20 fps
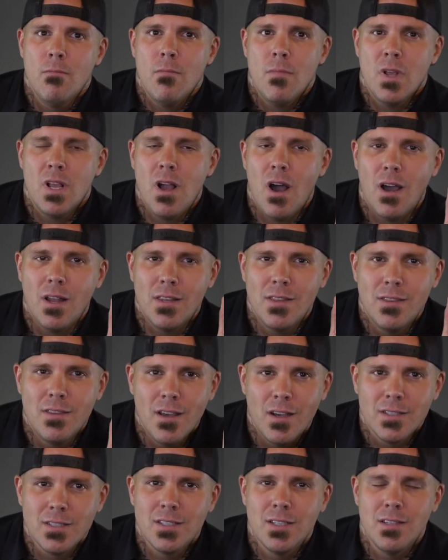God
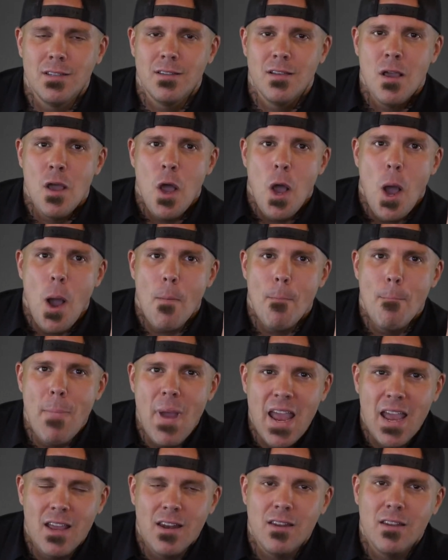doesn't
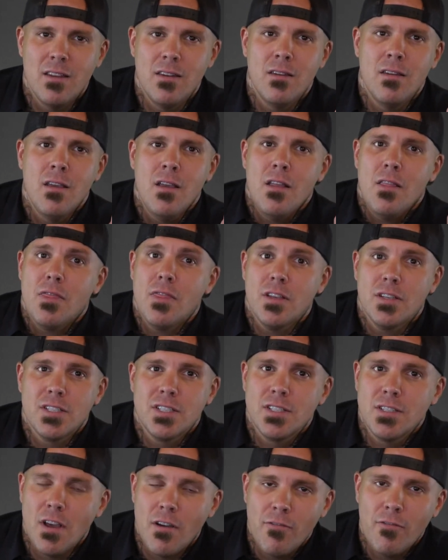abandon the
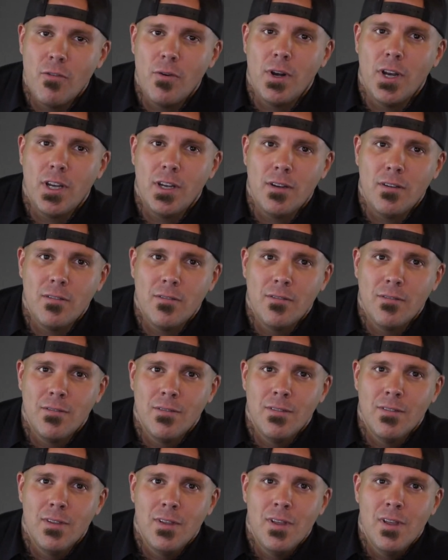suffering.
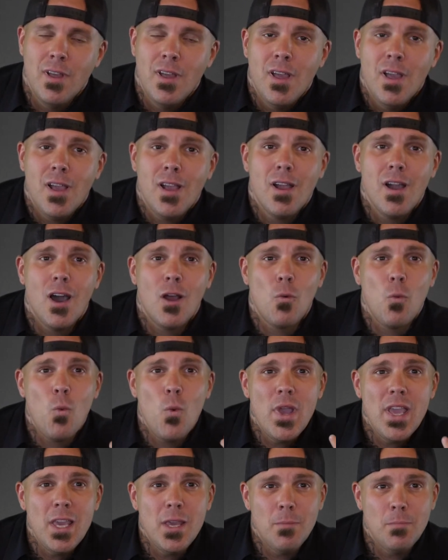God
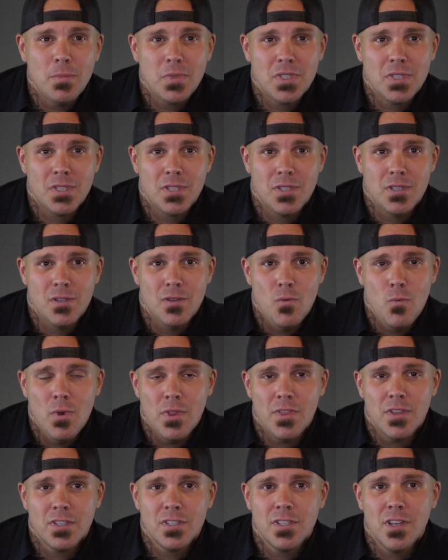weeps
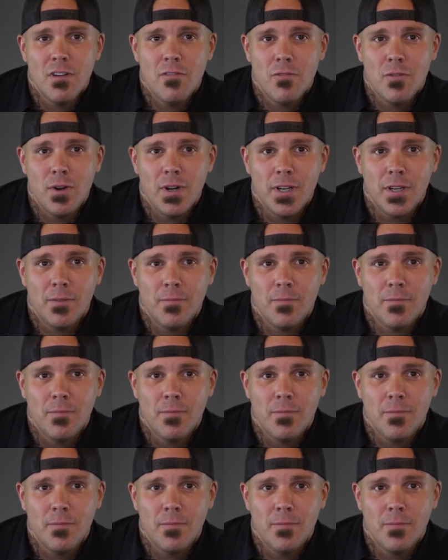with the suffering.